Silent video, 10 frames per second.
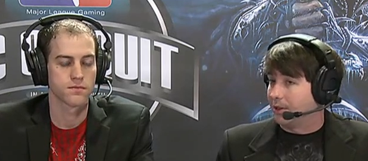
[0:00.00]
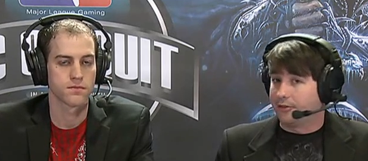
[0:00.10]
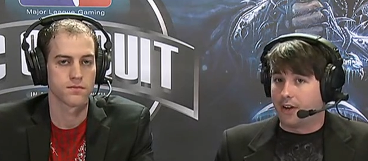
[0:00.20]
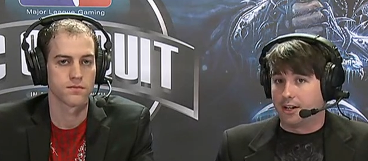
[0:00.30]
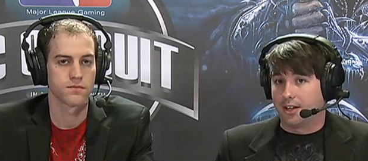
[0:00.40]

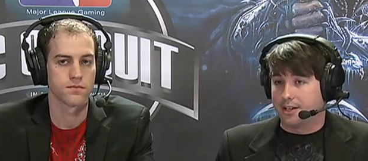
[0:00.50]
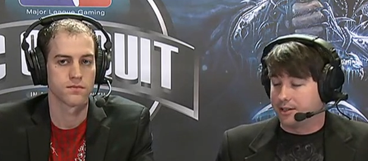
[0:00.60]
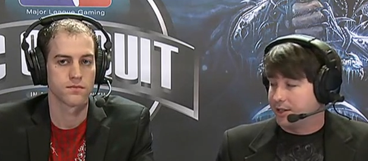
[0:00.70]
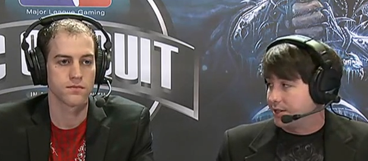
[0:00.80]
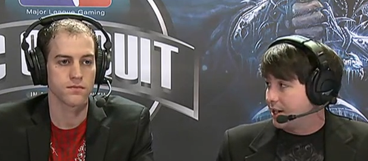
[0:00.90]

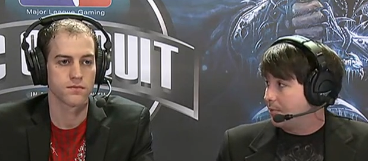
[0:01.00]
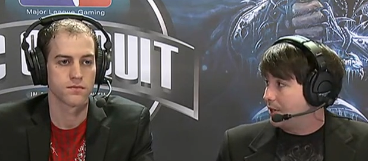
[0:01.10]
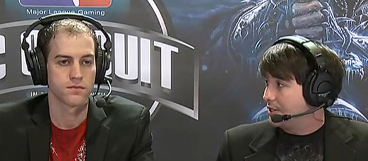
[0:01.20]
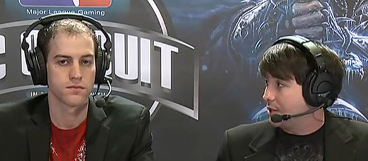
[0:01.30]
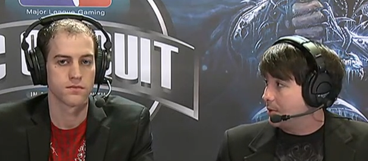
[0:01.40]
Speaker 1: finalizing just yet,
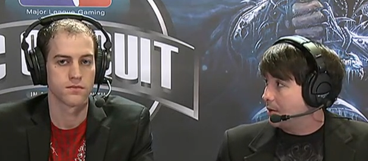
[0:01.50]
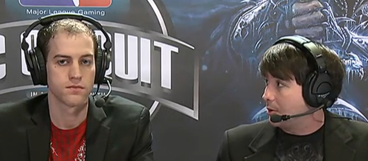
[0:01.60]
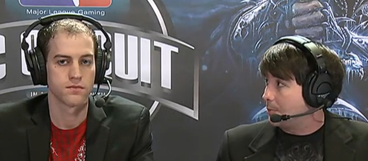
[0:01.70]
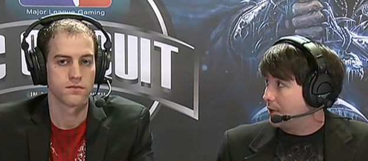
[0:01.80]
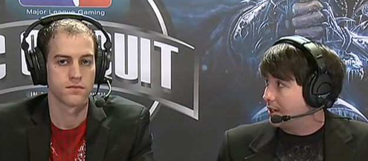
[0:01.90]
but he's going to be able
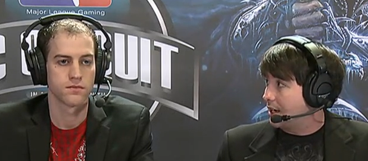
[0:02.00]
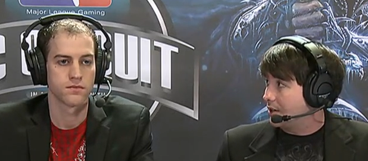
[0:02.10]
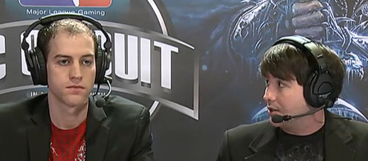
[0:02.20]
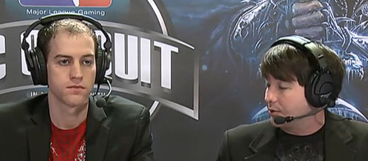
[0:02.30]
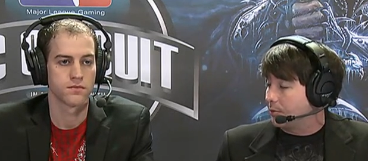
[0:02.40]
to pick out
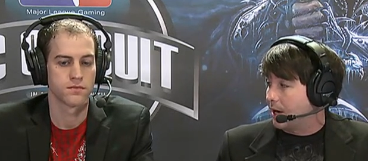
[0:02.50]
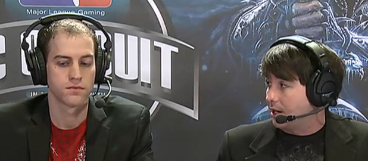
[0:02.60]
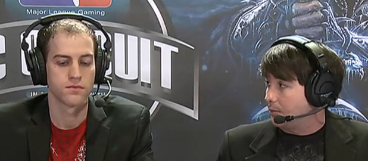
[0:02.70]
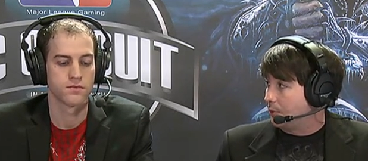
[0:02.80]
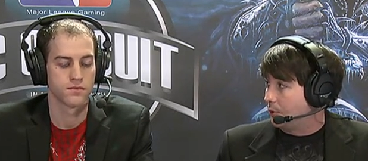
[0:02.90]
of this
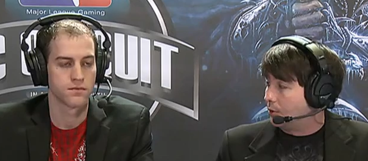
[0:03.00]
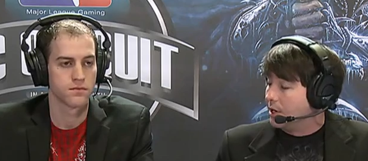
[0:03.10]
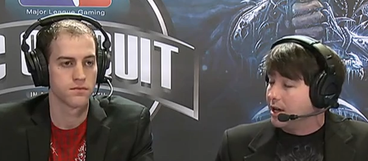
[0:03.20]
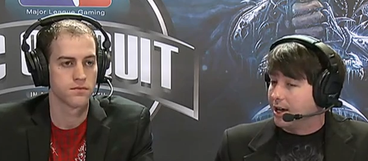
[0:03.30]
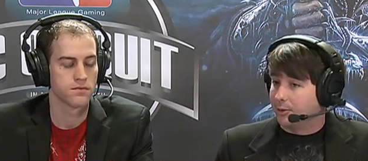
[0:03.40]
remaining pool
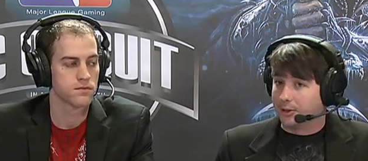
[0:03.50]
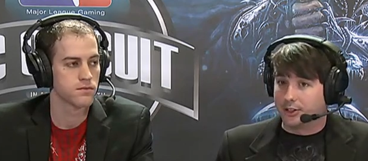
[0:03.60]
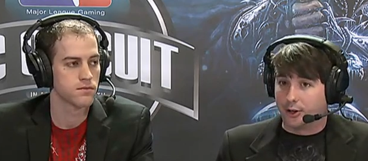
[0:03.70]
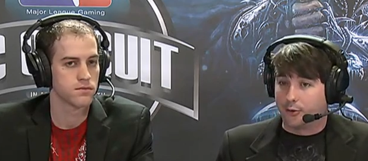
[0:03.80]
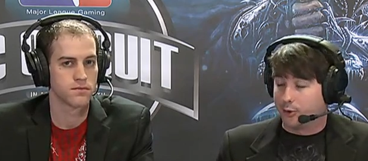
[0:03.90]
and
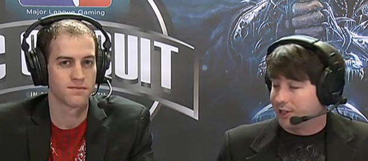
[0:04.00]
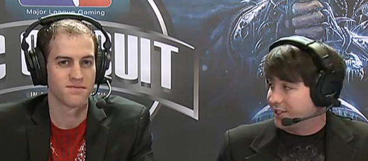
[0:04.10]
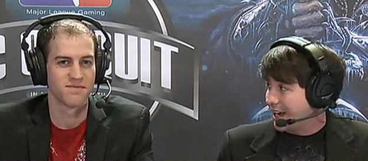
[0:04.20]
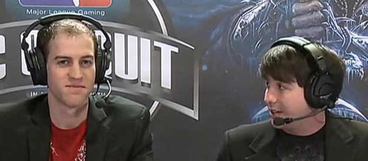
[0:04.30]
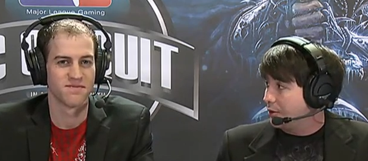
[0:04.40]
really go for
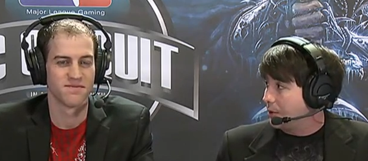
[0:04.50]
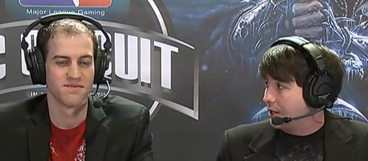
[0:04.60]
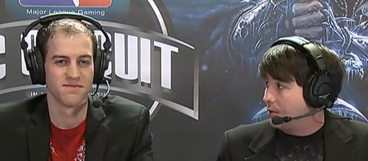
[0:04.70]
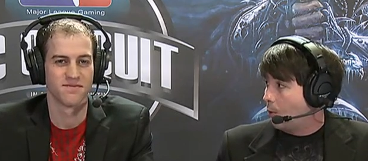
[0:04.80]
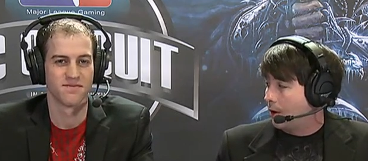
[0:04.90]
exactly what
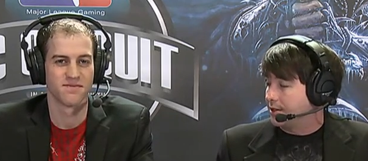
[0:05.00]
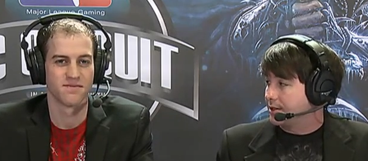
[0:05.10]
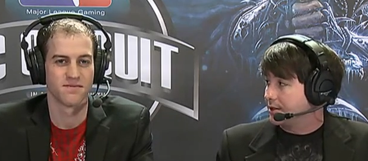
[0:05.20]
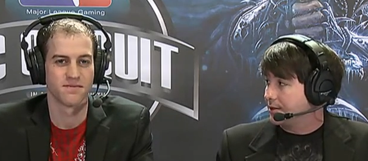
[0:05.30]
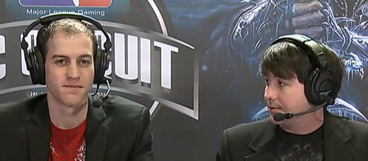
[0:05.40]
he
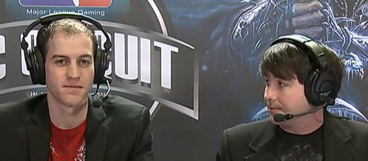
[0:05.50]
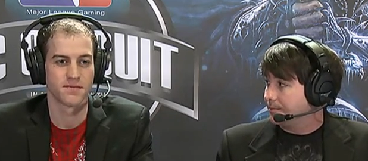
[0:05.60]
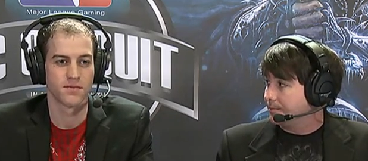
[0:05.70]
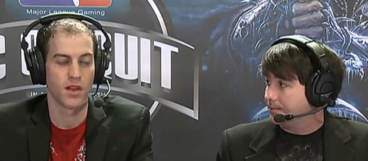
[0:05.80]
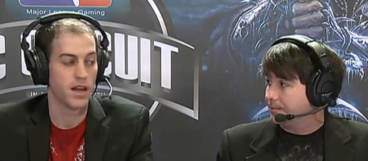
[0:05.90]
wants.
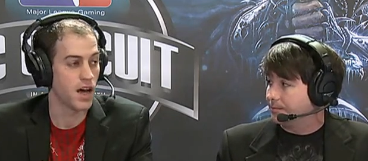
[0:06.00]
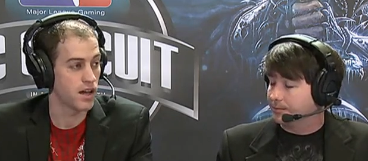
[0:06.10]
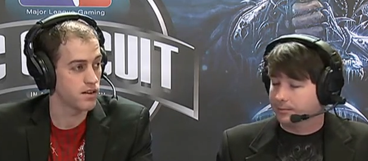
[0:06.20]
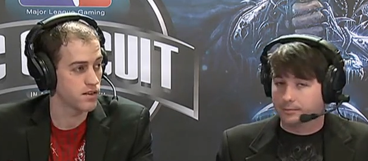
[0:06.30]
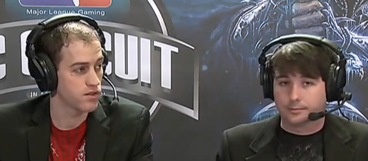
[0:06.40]
Speaker 2: And
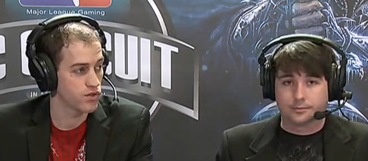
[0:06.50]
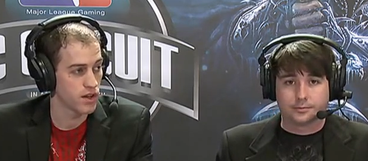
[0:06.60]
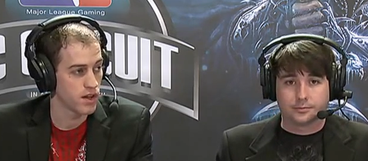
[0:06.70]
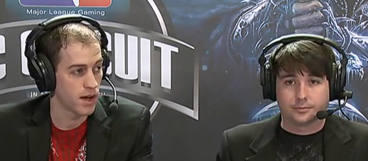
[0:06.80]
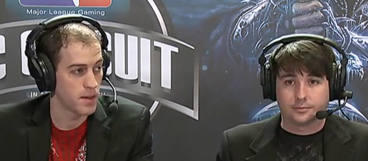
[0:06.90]
I, uh,
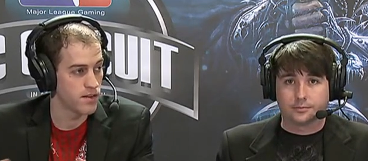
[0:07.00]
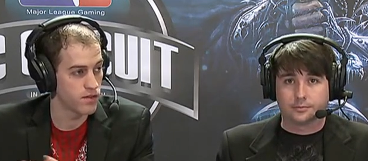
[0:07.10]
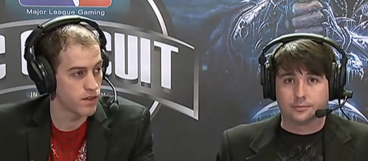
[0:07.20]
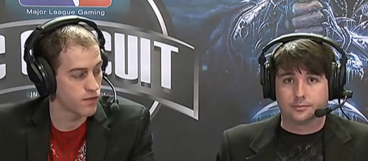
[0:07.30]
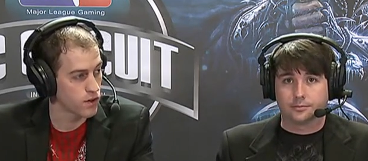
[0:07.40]
I mean,
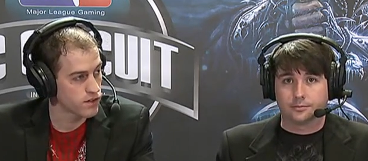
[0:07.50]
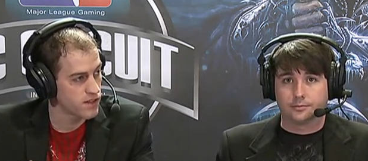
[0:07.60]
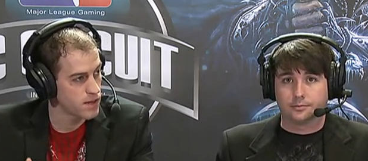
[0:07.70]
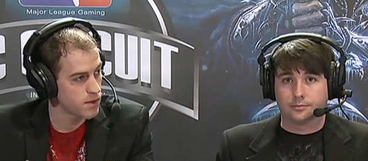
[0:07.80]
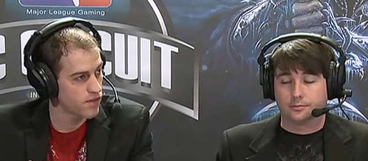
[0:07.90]
the
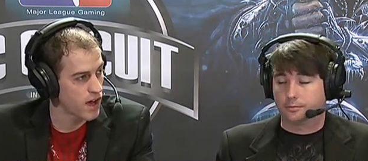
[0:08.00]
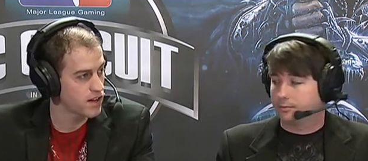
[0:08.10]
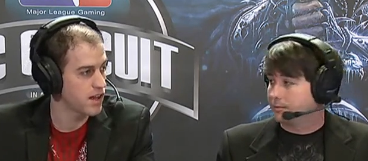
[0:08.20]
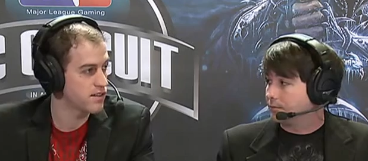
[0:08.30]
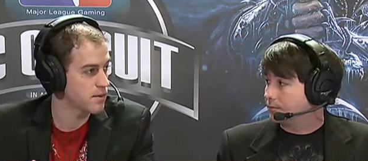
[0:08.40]
first team to
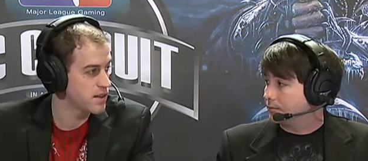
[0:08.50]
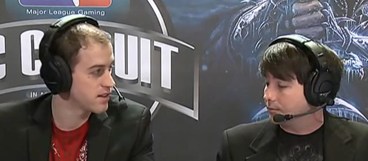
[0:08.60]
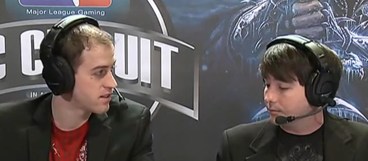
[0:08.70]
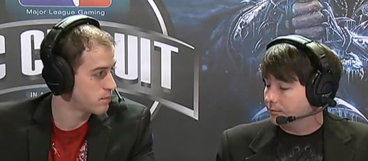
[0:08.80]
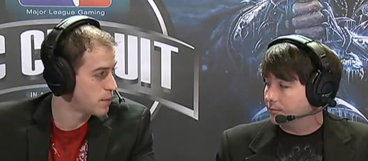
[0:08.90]
finalize, I mean,
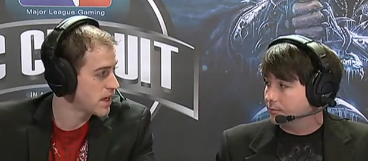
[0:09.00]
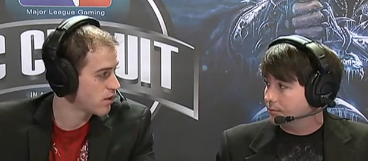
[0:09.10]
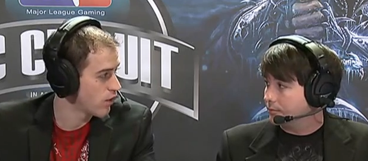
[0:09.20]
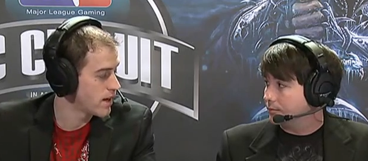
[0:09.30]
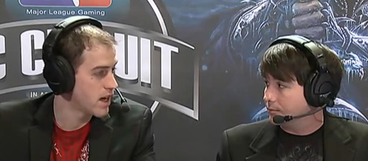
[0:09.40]
this is big
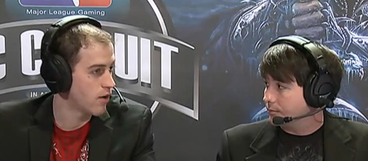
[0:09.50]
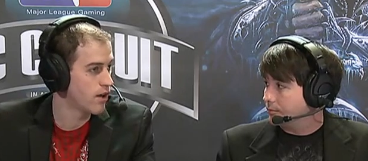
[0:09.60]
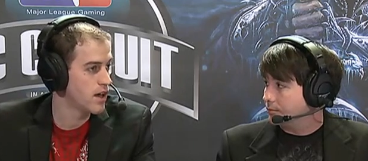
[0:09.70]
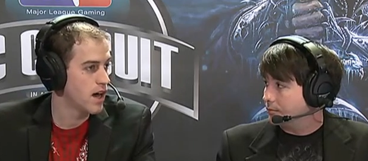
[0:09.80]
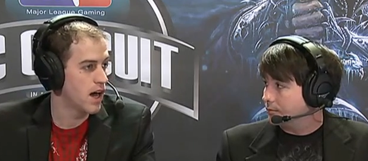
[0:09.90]
right now.
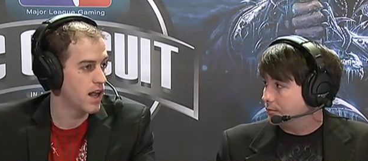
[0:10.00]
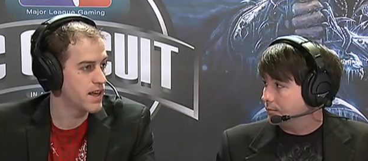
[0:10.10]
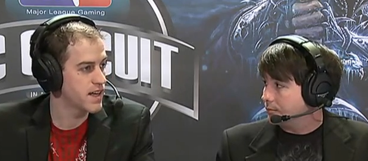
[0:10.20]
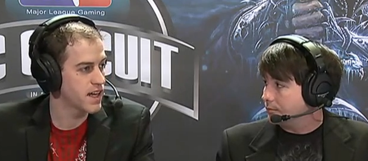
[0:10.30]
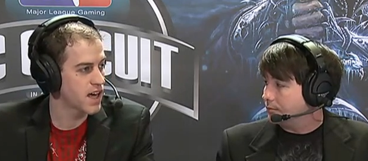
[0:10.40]
Uh,
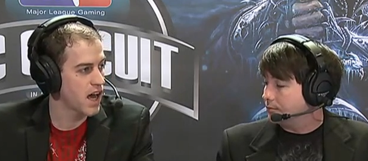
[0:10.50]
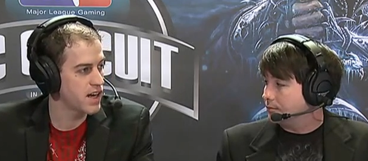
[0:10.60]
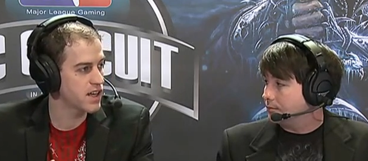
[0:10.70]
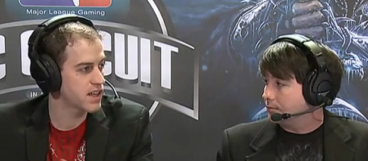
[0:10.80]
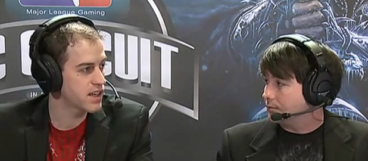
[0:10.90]
he can
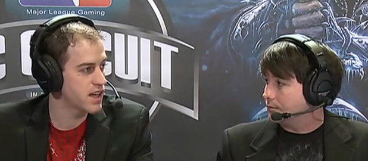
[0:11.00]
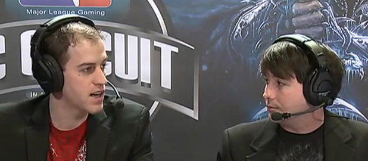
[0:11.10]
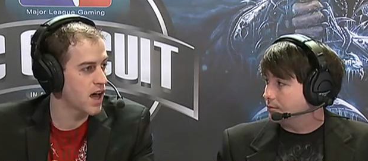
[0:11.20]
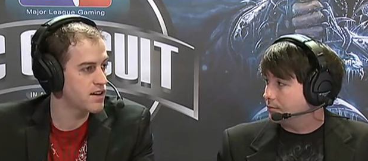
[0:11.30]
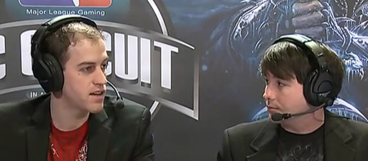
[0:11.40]
kind of get
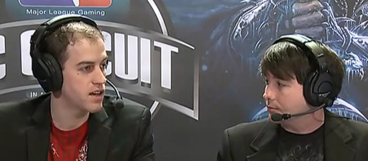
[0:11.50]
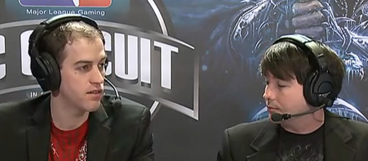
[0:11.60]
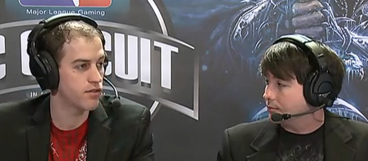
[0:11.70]
an idea of,